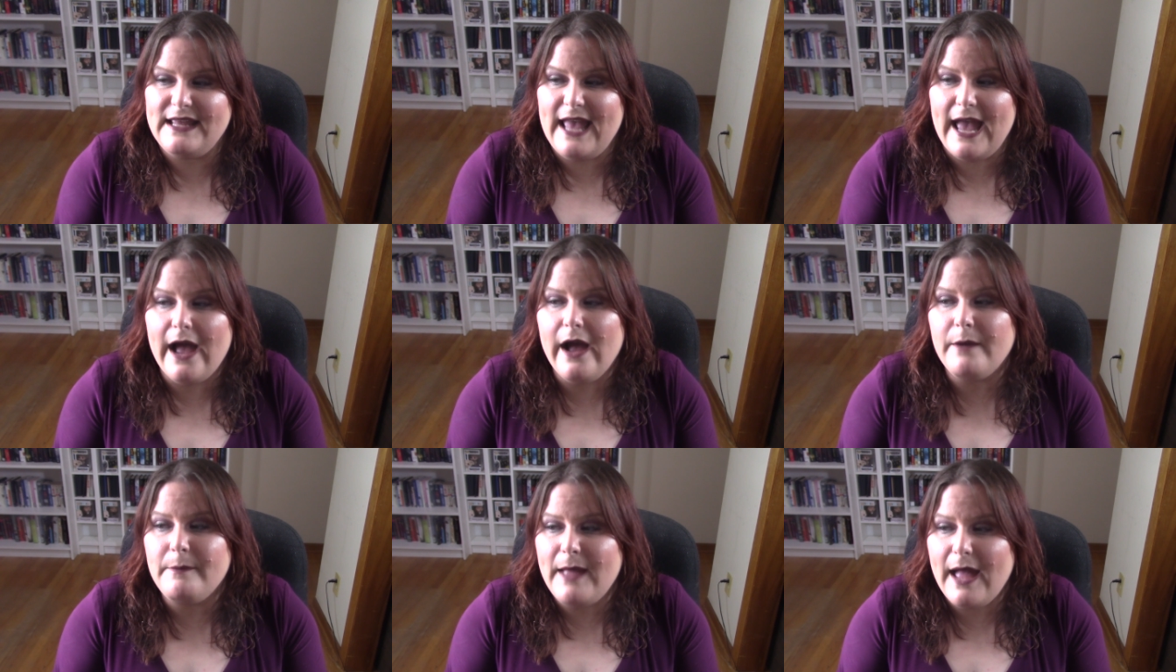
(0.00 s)

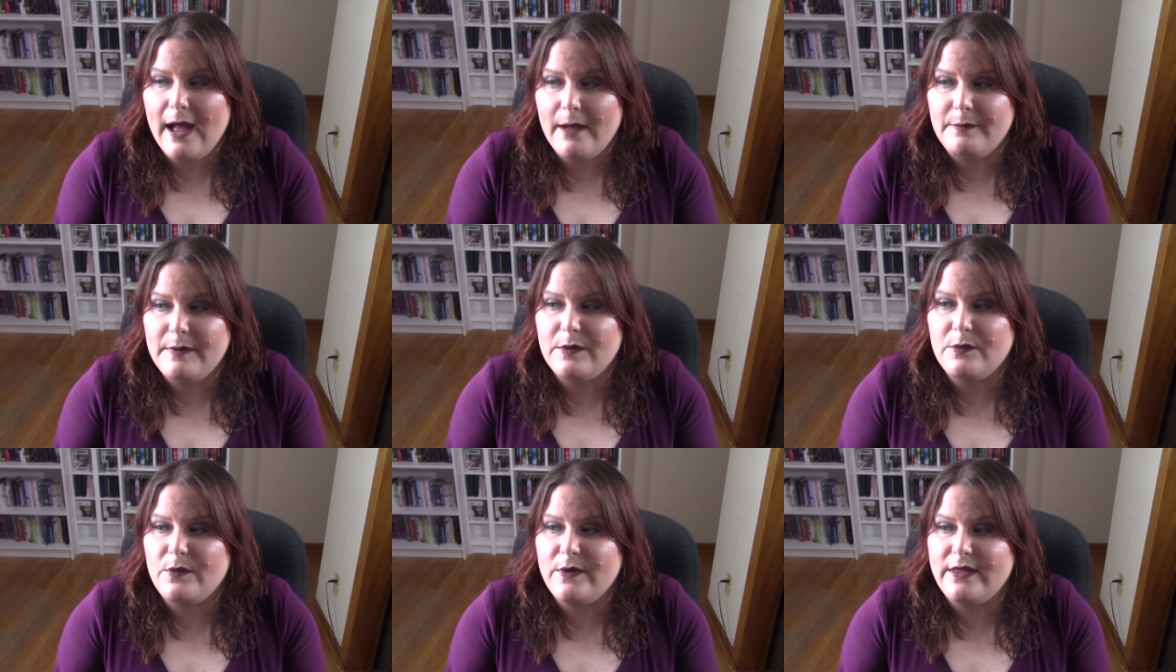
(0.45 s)
yeah, I'm
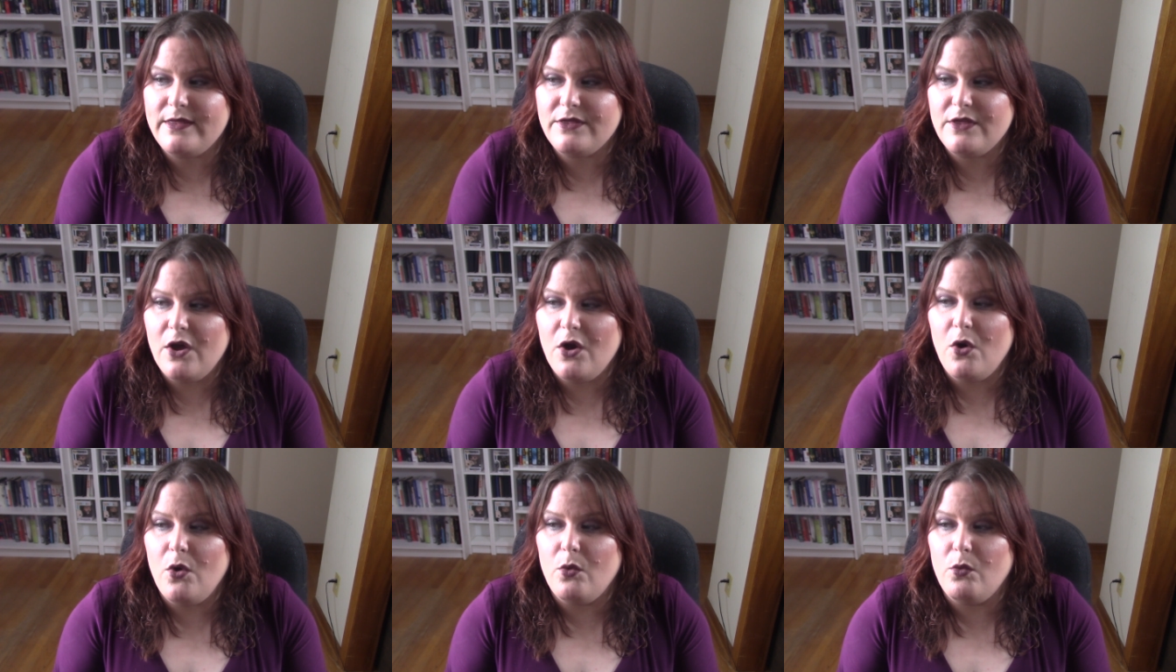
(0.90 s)
happy with
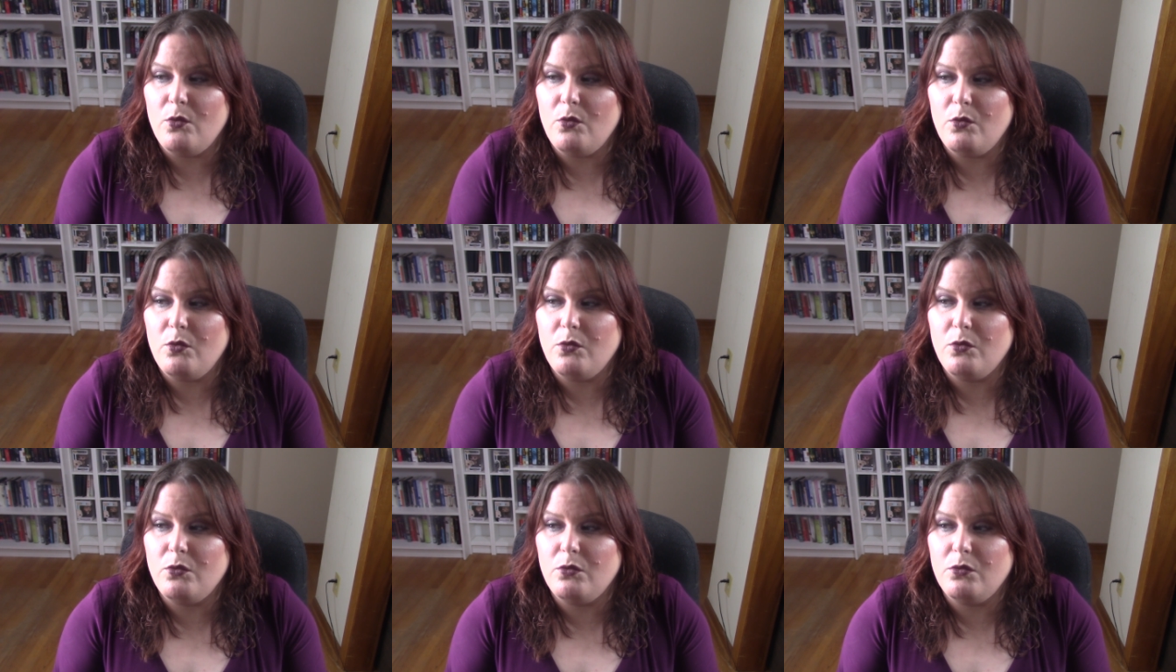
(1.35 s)

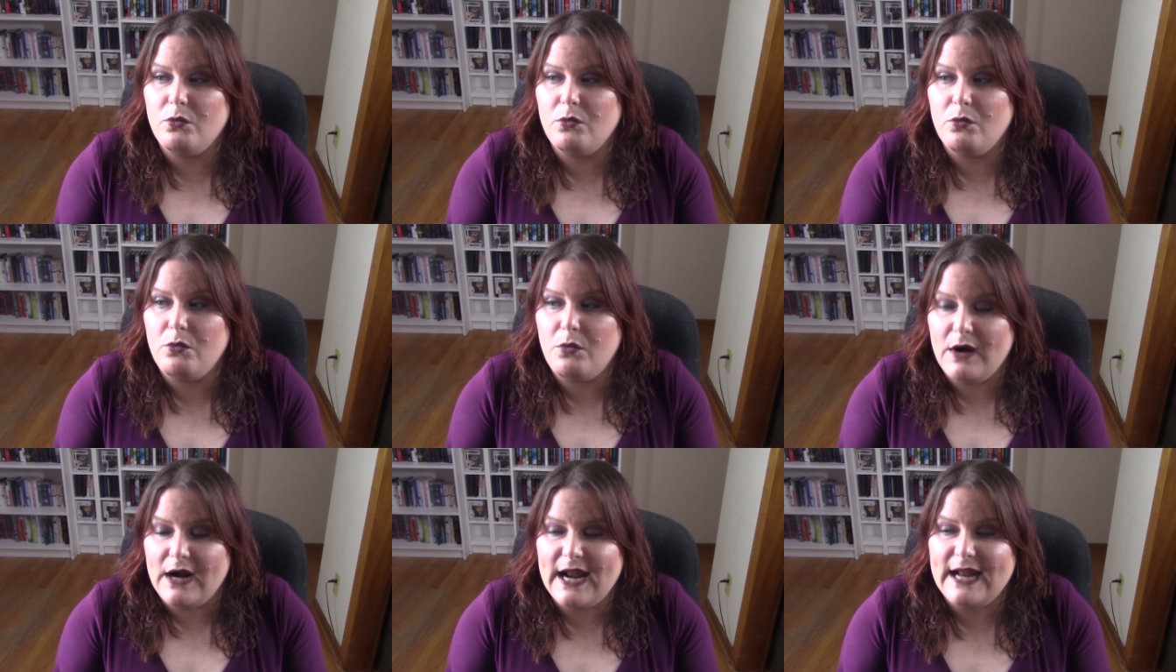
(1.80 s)

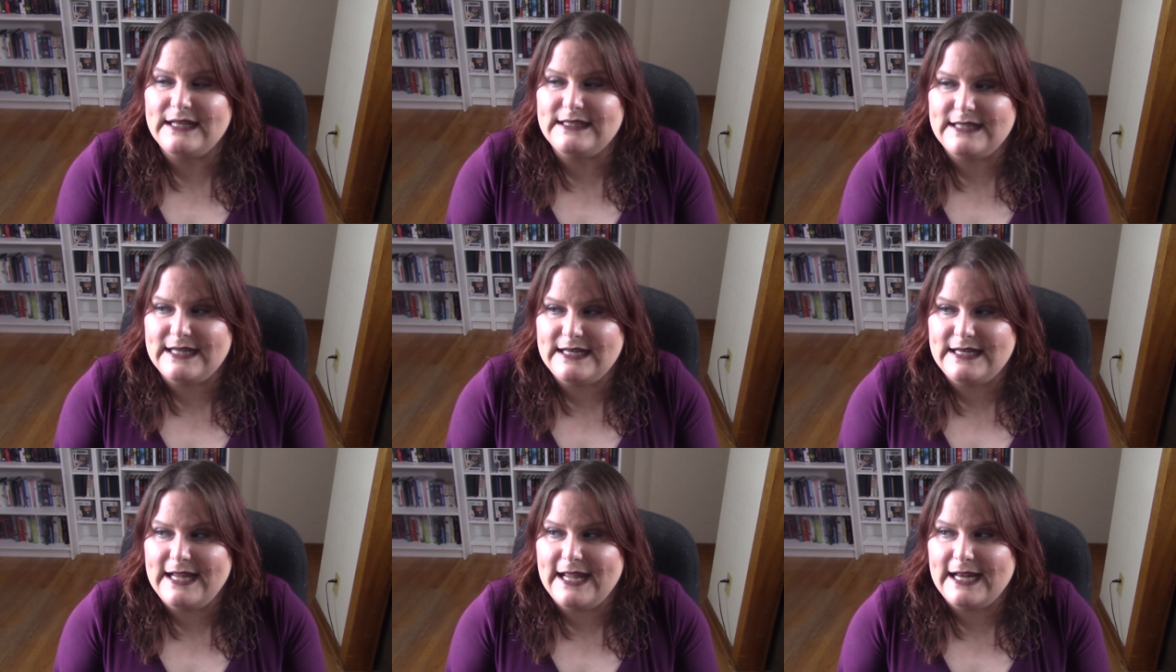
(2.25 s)
what I
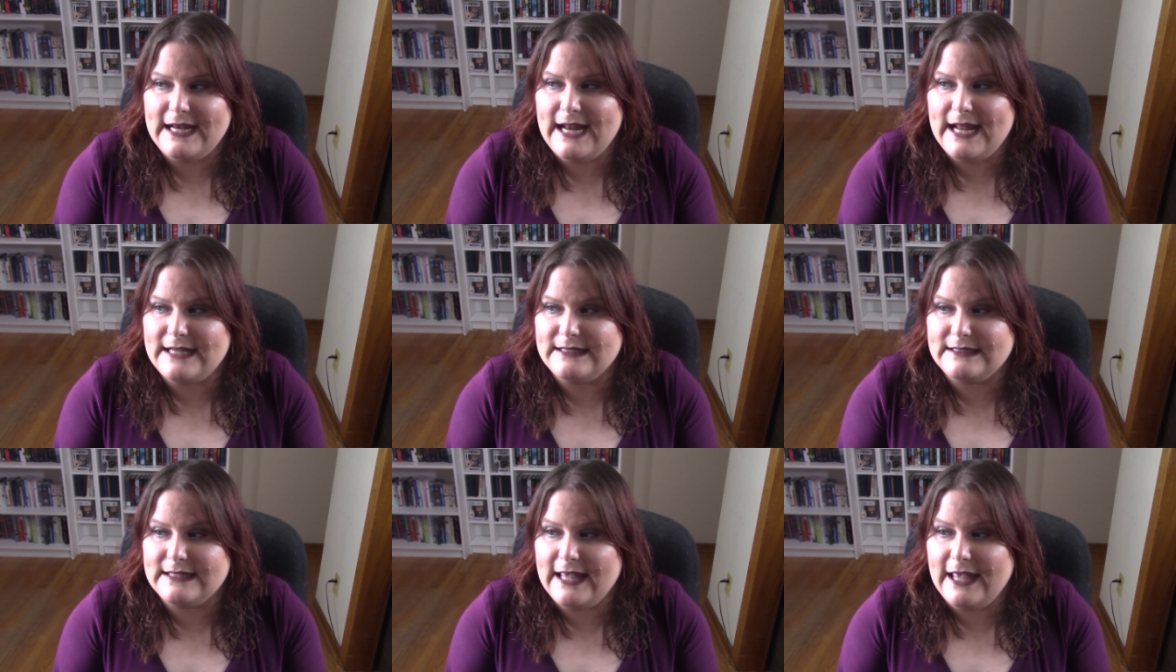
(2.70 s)
did get
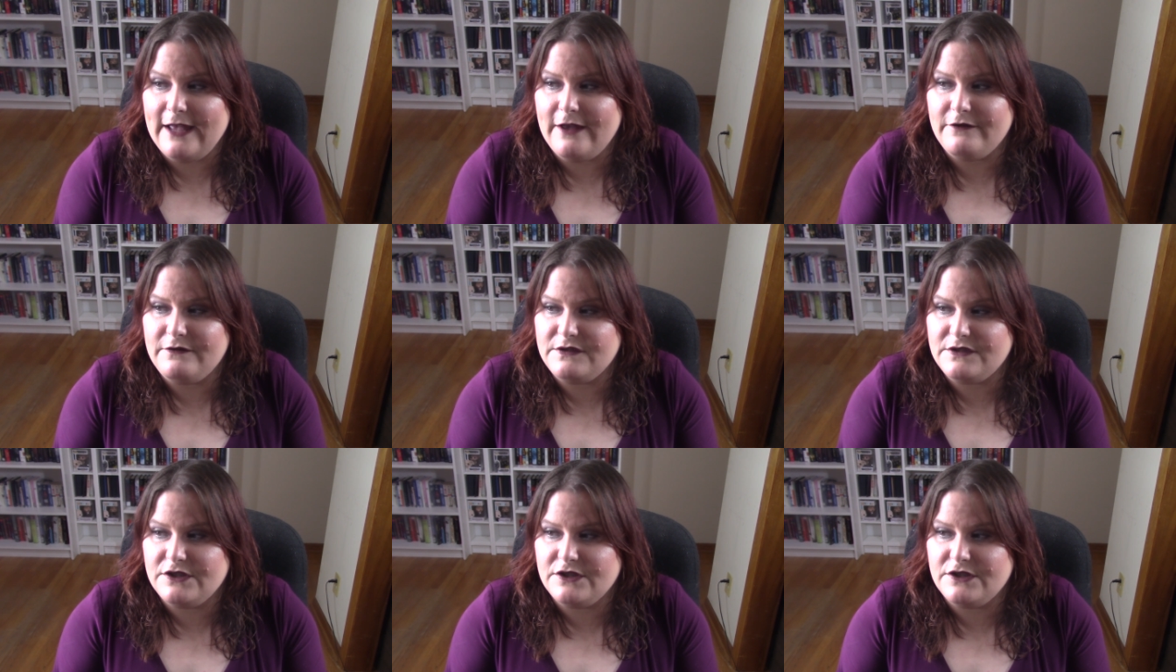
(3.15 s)
as gifts.